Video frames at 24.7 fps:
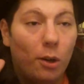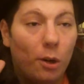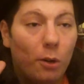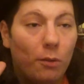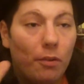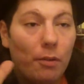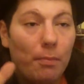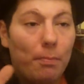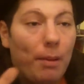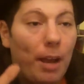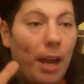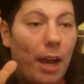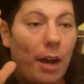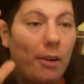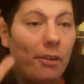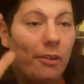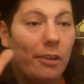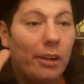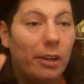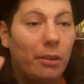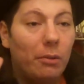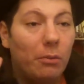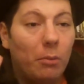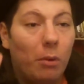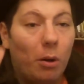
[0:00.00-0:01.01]
an
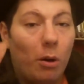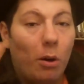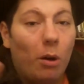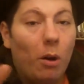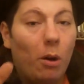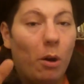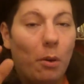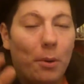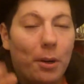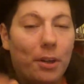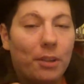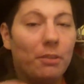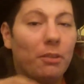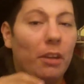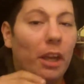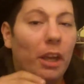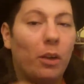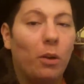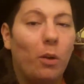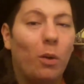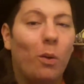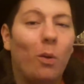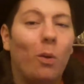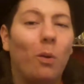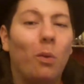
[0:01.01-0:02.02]
overpowering wall where it's
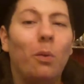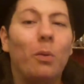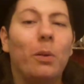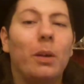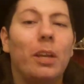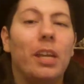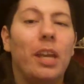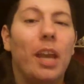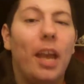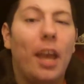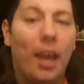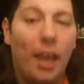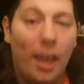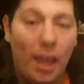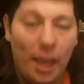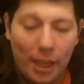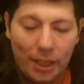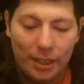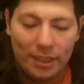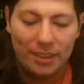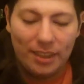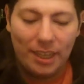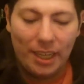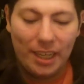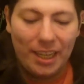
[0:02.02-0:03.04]
like, holy
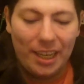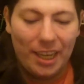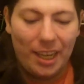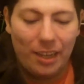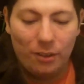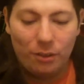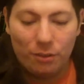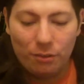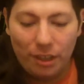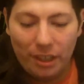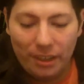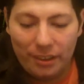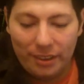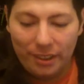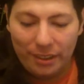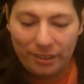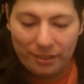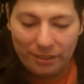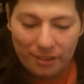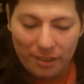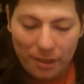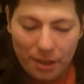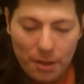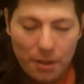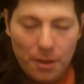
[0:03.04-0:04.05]
hell, I can't drink
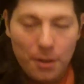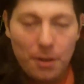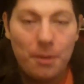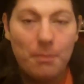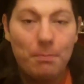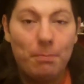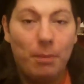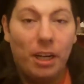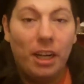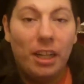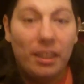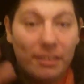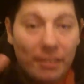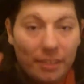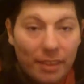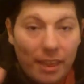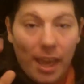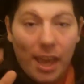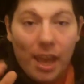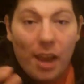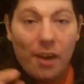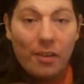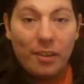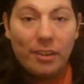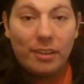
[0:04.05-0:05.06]
this. But it's
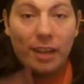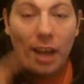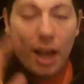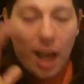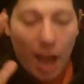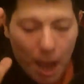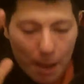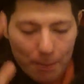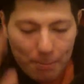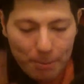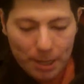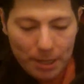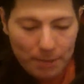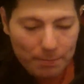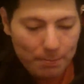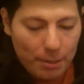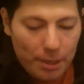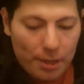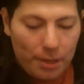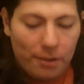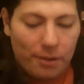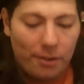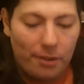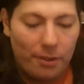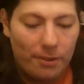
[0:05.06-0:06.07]
there. It's a hoppy
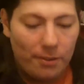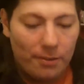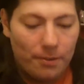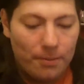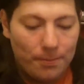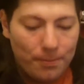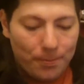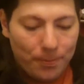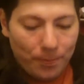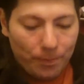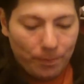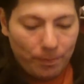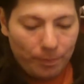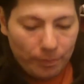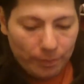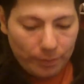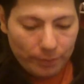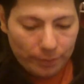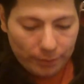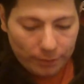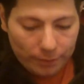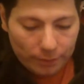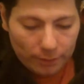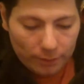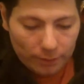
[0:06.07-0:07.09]
beer.
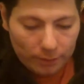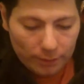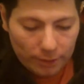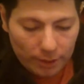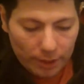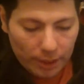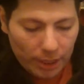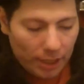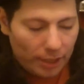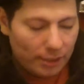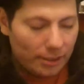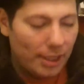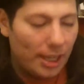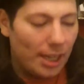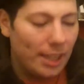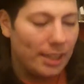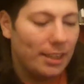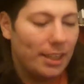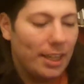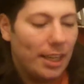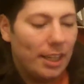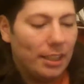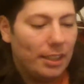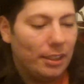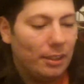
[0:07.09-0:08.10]
It's
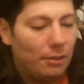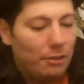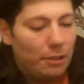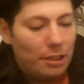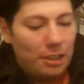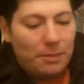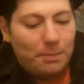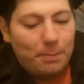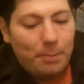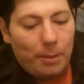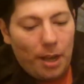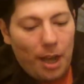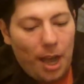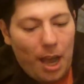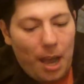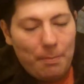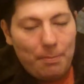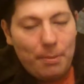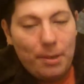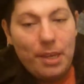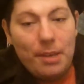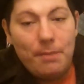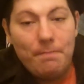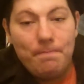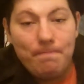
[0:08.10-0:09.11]
got that crisp
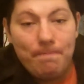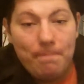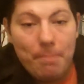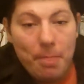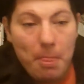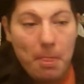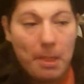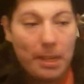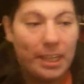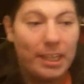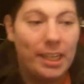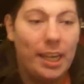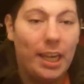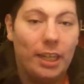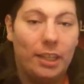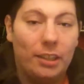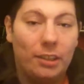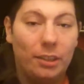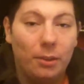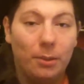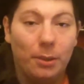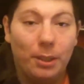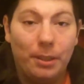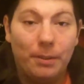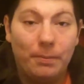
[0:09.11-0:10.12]
hoppy kick
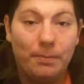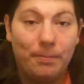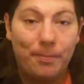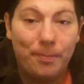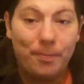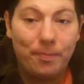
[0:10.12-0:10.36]
to it.